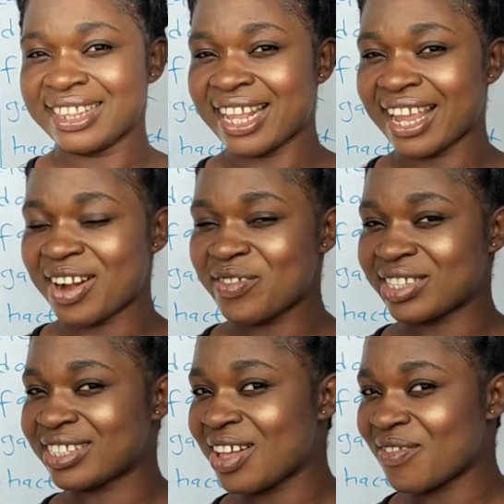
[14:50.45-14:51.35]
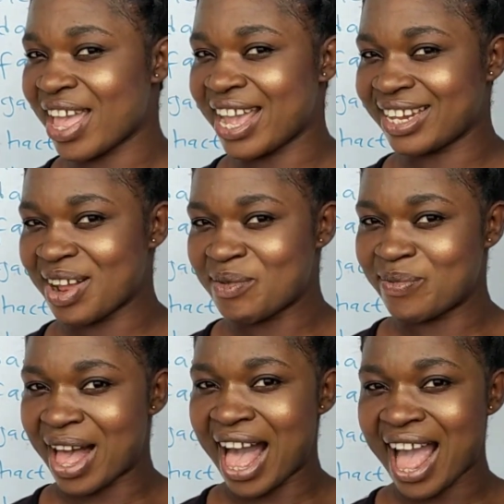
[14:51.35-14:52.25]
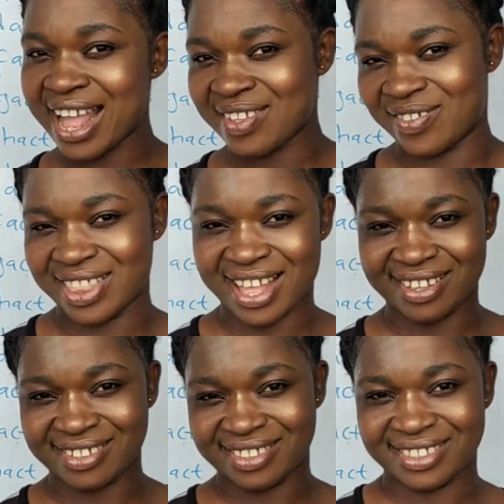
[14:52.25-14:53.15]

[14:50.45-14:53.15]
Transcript: Take care of yourself and bye for now.